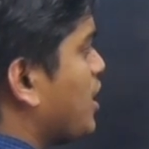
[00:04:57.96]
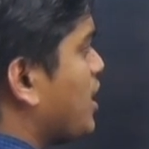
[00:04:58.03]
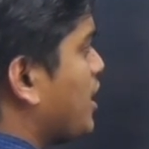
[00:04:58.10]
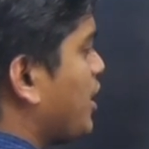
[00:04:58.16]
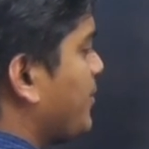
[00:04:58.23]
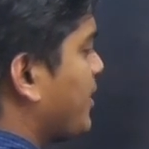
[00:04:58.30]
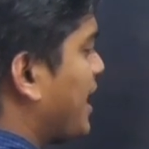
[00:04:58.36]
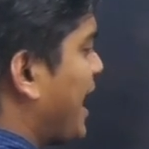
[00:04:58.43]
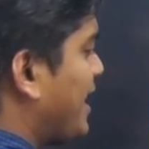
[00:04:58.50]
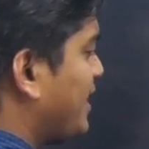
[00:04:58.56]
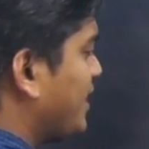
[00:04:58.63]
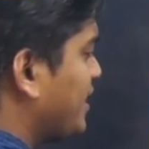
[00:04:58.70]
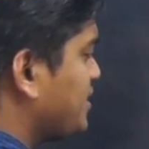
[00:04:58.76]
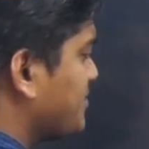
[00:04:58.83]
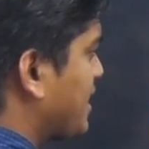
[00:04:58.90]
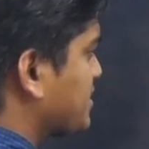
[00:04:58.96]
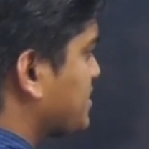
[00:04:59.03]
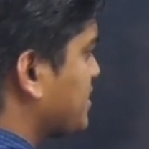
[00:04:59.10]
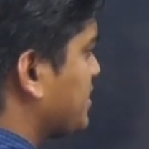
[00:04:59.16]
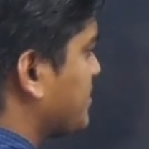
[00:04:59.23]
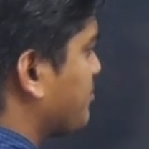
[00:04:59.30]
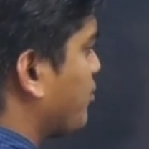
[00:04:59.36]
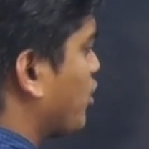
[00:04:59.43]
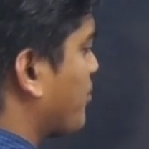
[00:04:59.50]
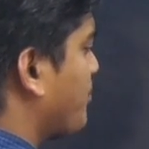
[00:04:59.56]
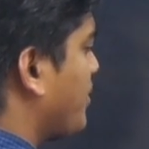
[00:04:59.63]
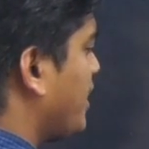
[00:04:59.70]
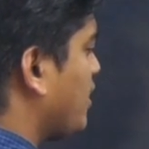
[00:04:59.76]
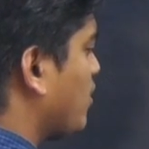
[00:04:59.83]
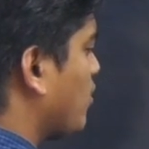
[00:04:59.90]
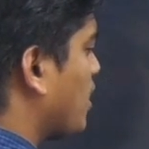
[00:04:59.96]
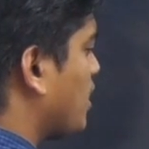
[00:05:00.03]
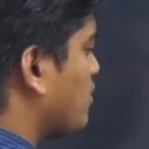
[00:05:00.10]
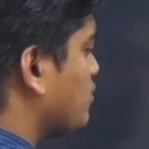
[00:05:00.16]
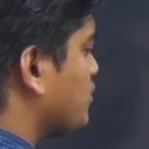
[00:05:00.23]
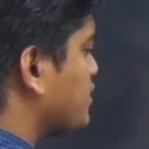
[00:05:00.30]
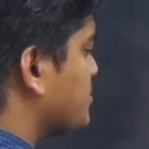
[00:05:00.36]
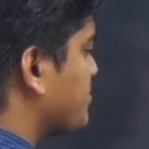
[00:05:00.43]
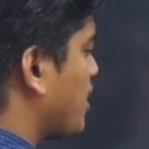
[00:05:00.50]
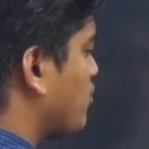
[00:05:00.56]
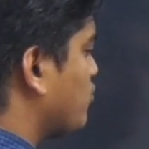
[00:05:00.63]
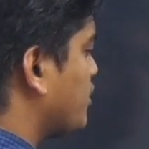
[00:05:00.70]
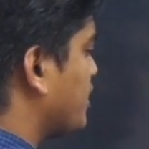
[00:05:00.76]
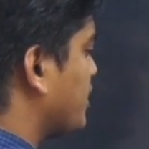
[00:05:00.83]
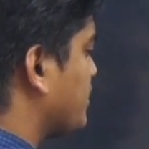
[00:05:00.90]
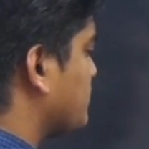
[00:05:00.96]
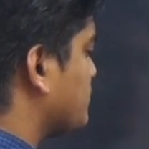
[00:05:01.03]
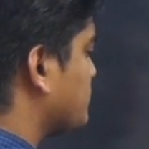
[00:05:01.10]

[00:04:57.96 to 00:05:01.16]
Now if a light ray is passing perpendicular to this boundary,